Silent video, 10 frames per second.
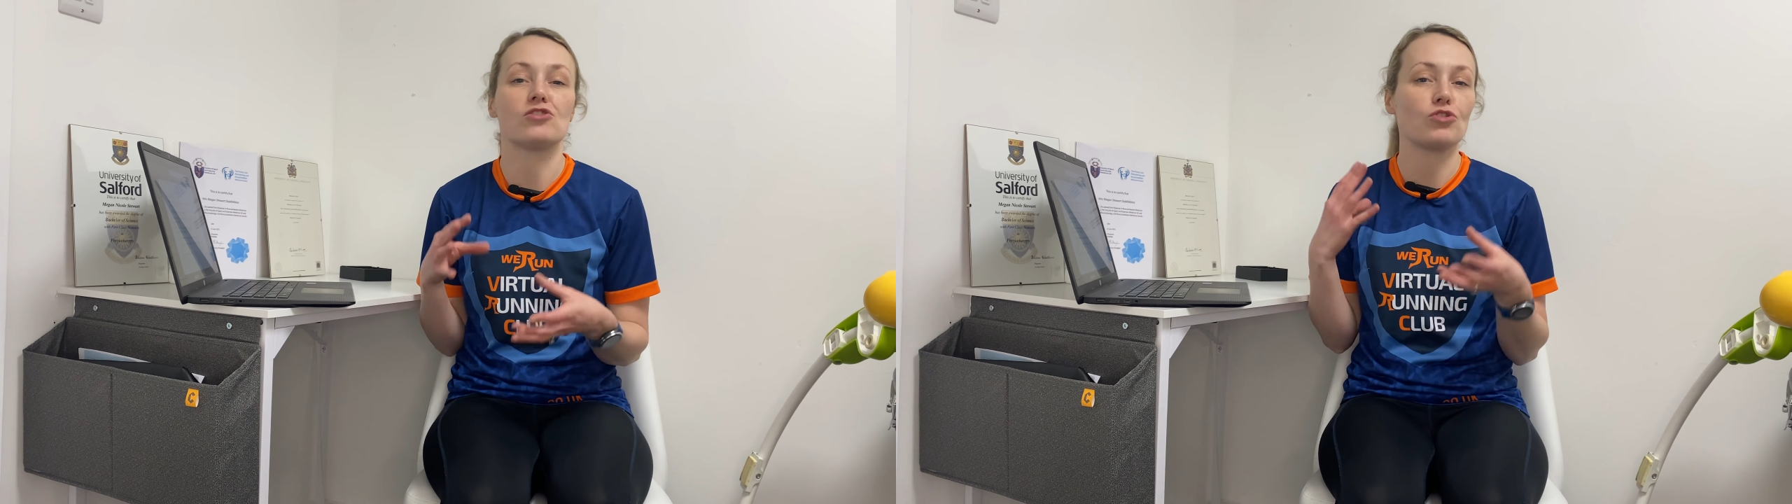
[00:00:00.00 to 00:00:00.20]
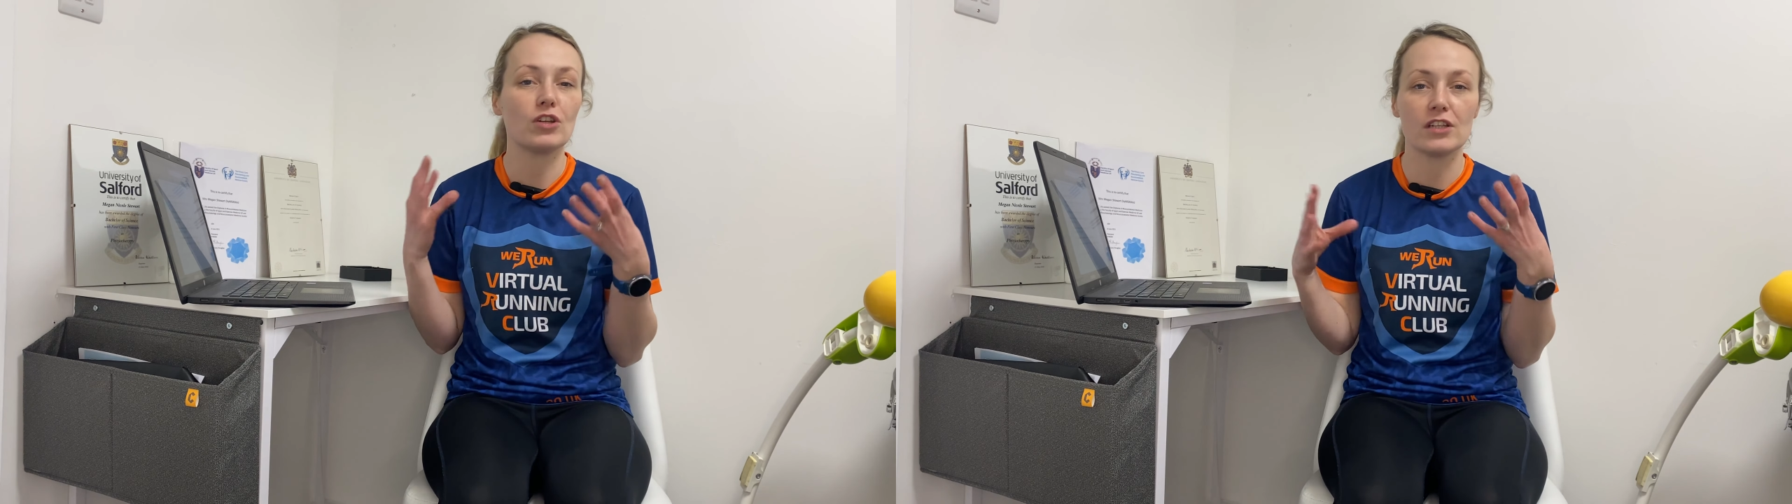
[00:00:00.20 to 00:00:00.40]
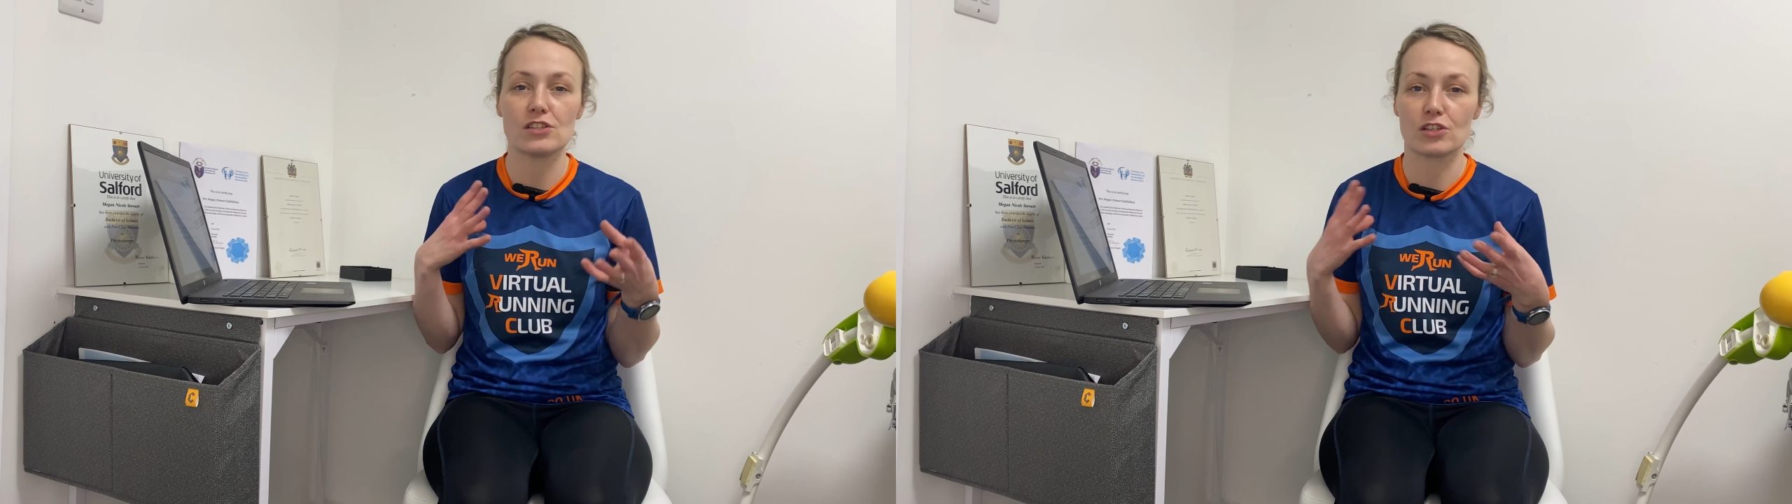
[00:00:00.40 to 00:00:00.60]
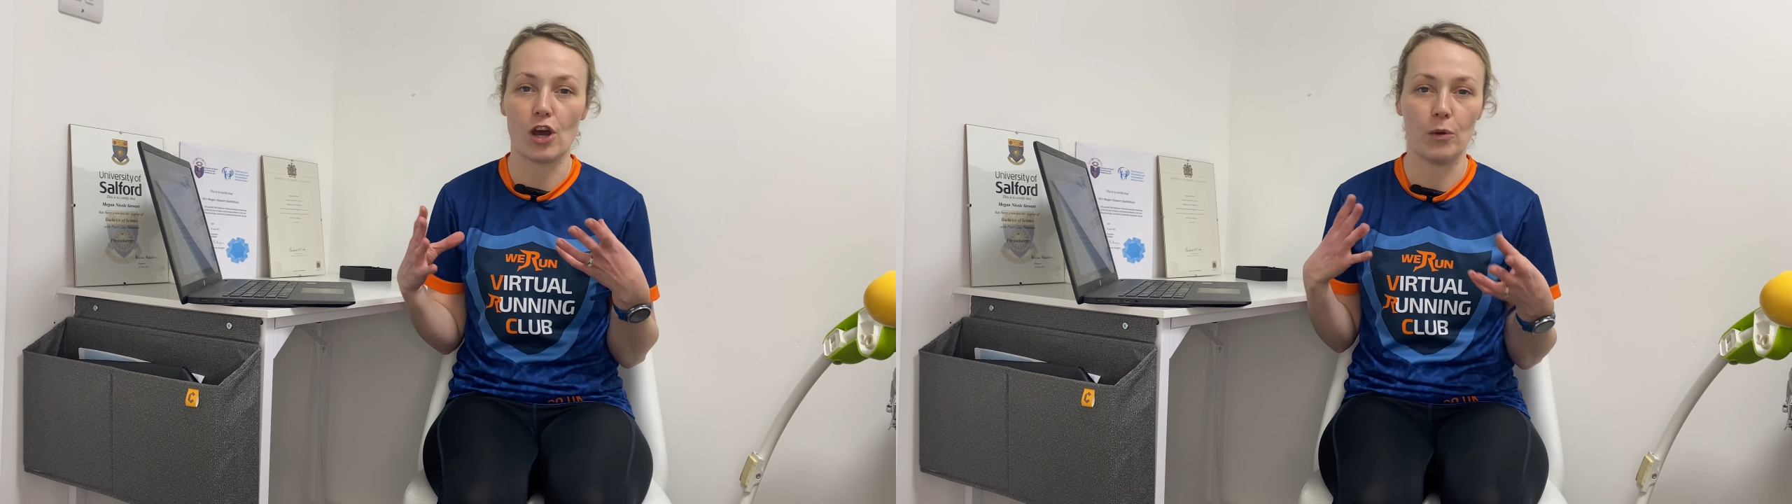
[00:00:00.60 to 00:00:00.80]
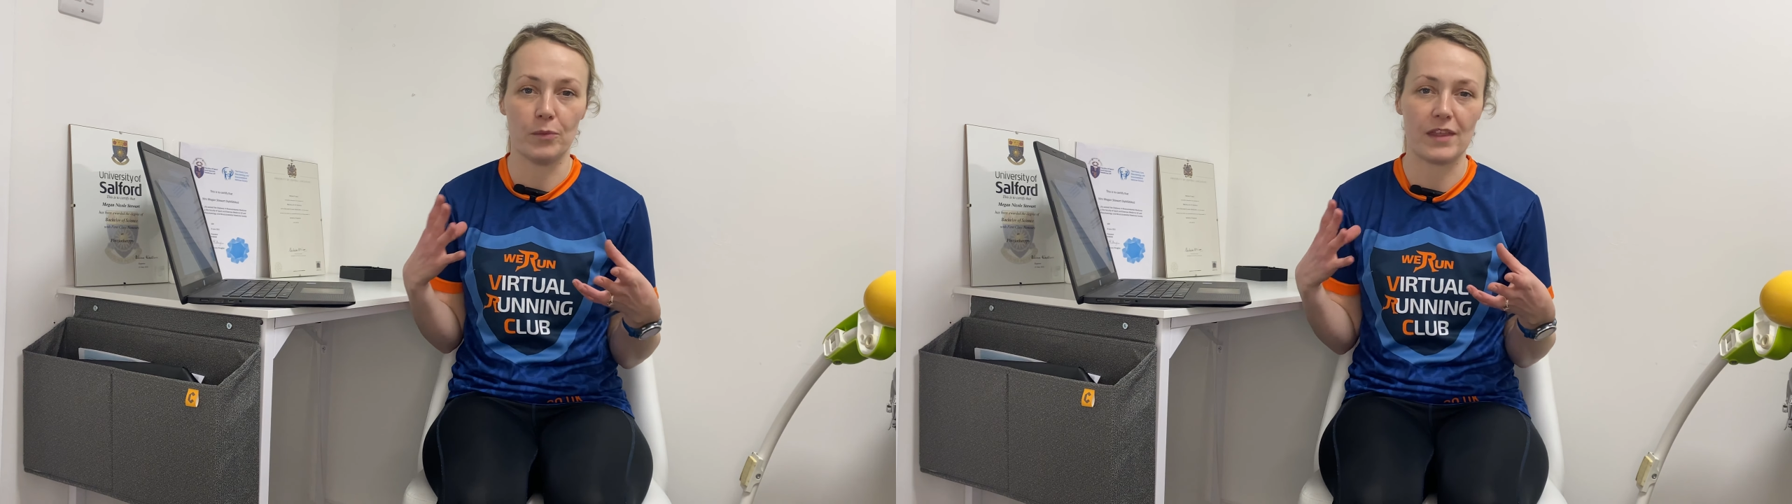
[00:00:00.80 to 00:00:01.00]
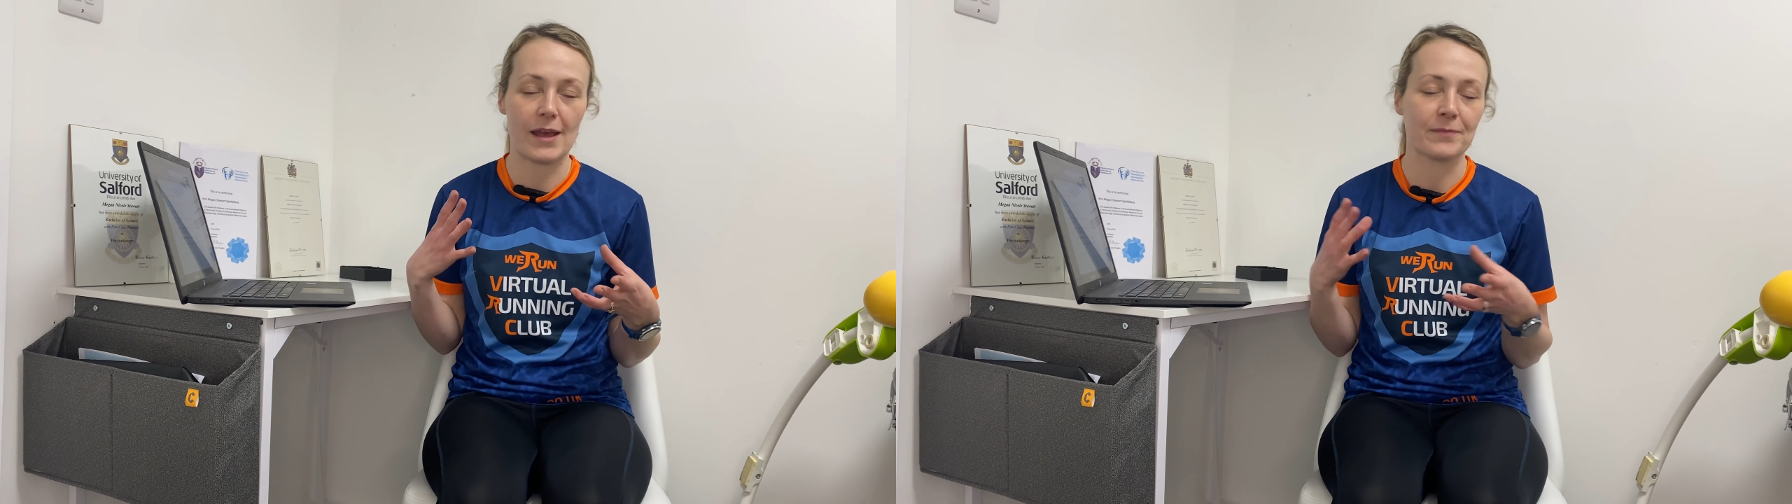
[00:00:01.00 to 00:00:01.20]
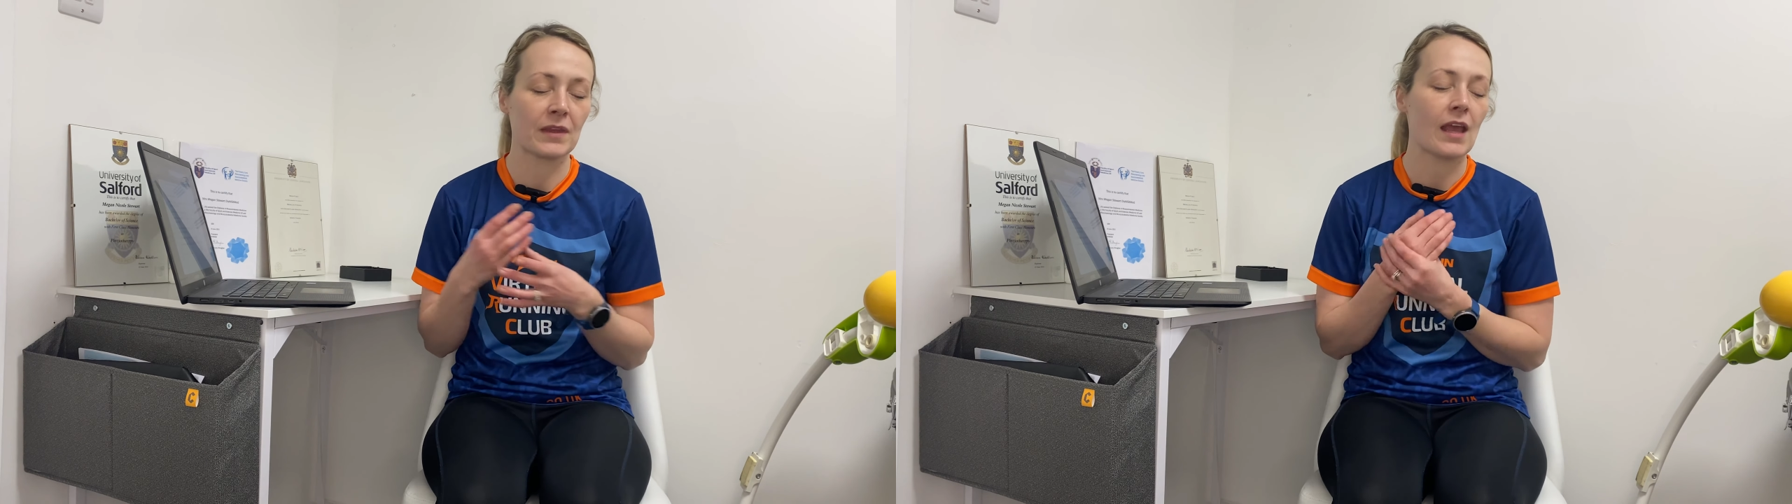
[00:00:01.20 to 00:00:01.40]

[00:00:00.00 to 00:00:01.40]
struggling to cope with it,